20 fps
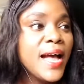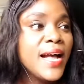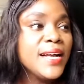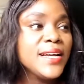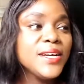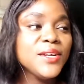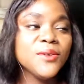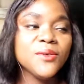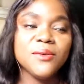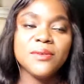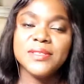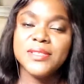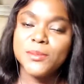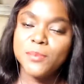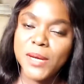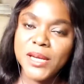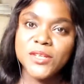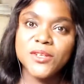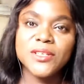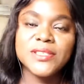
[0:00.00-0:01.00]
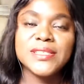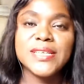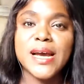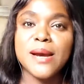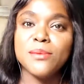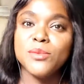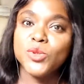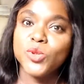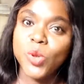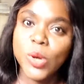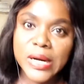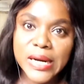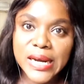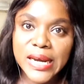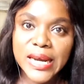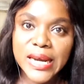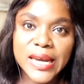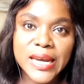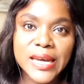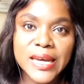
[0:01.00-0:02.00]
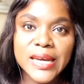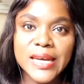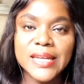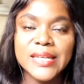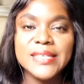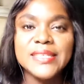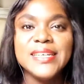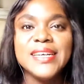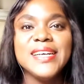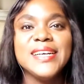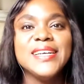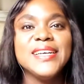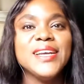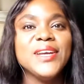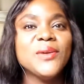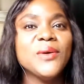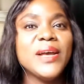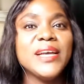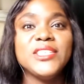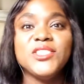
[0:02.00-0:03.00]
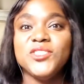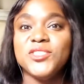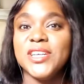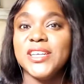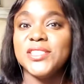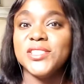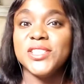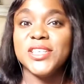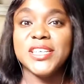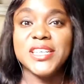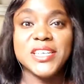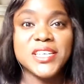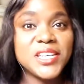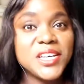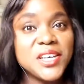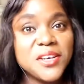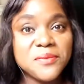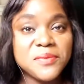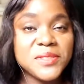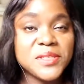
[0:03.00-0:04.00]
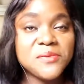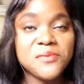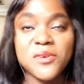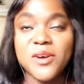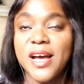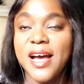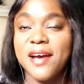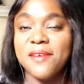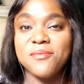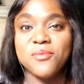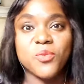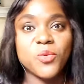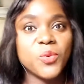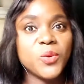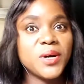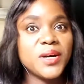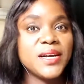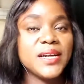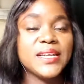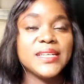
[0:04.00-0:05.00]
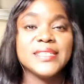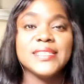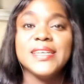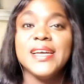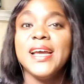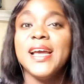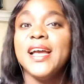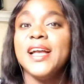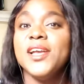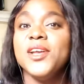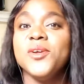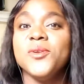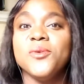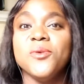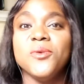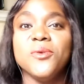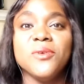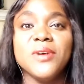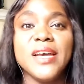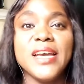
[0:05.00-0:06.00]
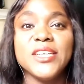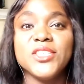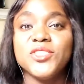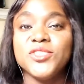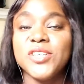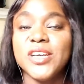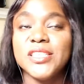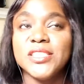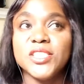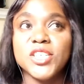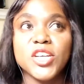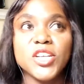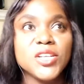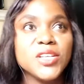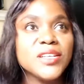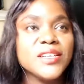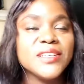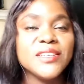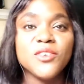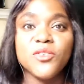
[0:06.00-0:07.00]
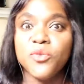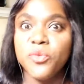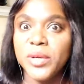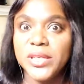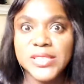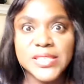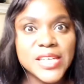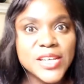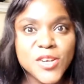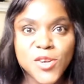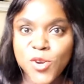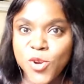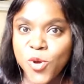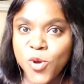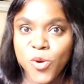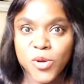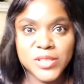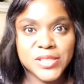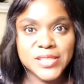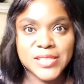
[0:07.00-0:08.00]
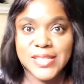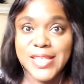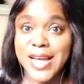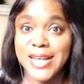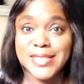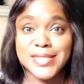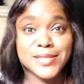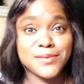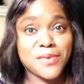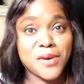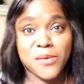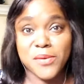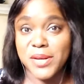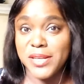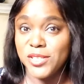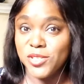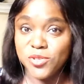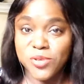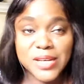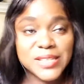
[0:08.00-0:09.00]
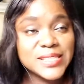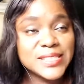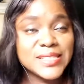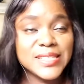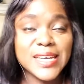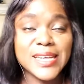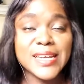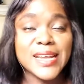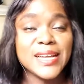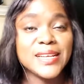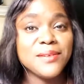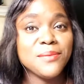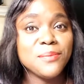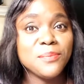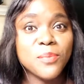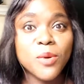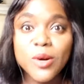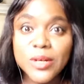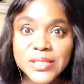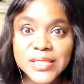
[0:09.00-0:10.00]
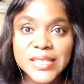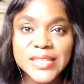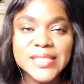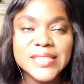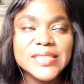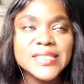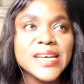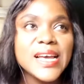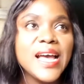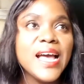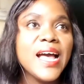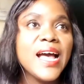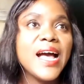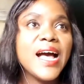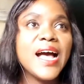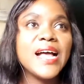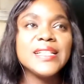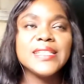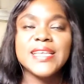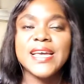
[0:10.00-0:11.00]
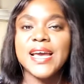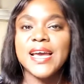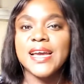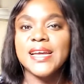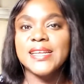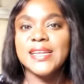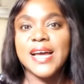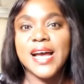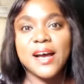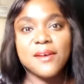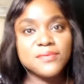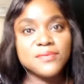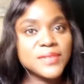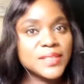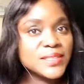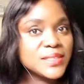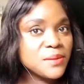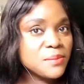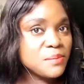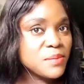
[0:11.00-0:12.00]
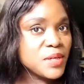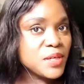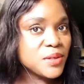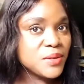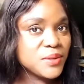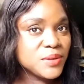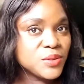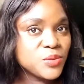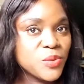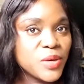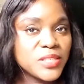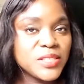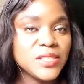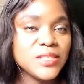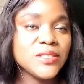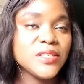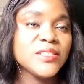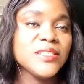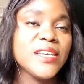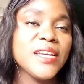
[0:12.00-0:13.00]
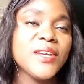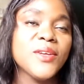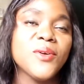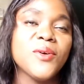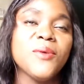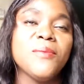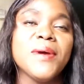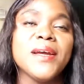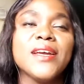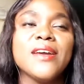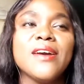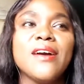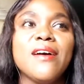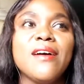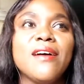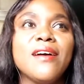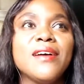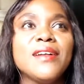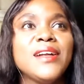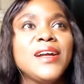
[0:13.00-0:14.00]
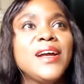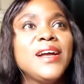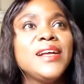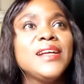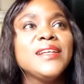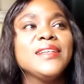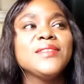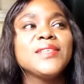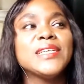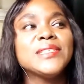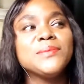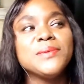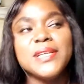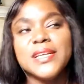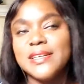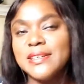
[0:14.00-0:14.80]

you know, spend your time talking, you know, exchanging gifts if you have one, you know, exchanging written notes, that's very interesting and important. And then after the meals, when she's just thinking, oh my God, it has been a